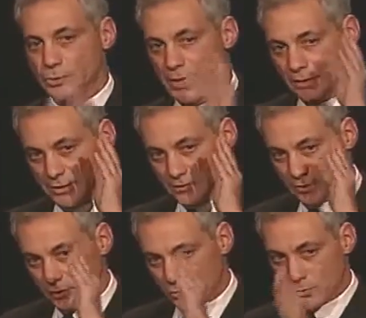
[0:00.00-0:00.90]
We got this
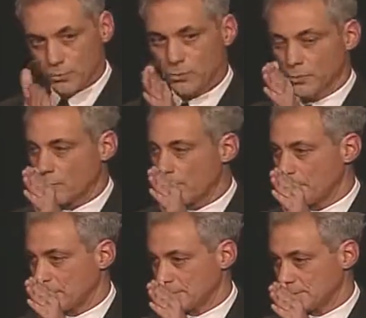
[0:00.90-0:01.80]
thing turned in the right
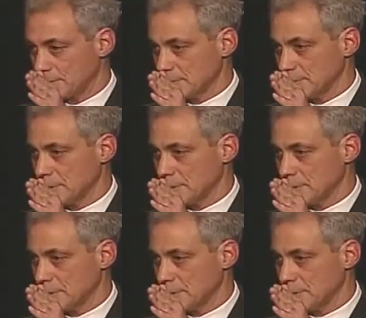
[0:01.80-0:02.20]
place.